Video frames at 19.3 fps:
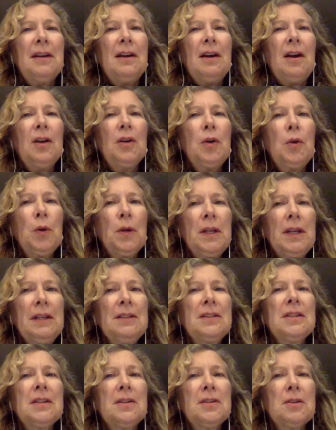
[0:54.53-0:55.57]

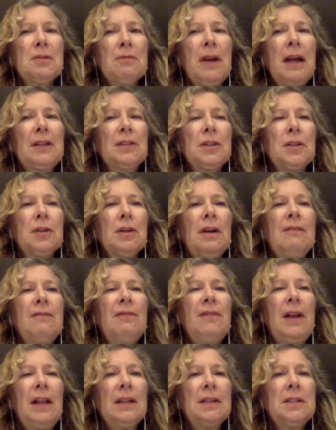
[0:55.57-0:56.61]
According to the director
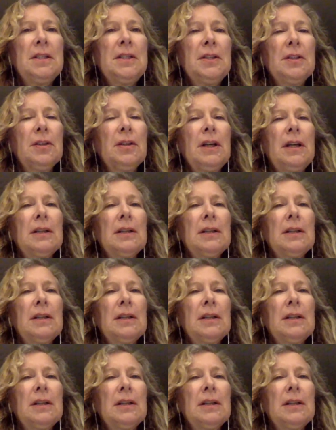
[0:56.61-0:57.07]
of Volunteer